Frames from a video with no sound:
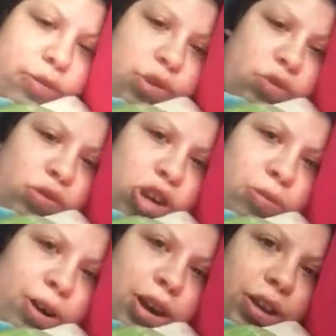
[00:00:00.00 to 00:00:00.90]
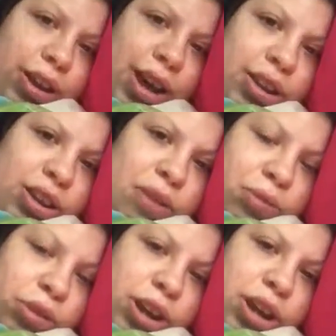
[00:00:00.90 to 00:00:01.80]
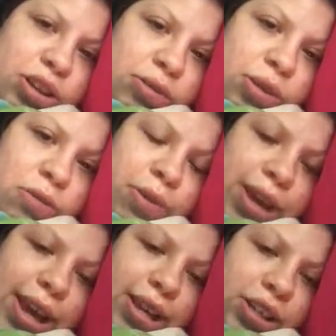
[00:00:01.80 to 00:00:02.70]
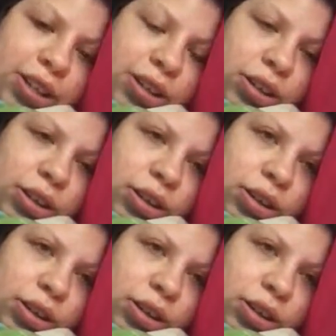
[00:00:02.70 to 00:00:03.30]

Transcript: of enjoying my last couple days of summer vacation.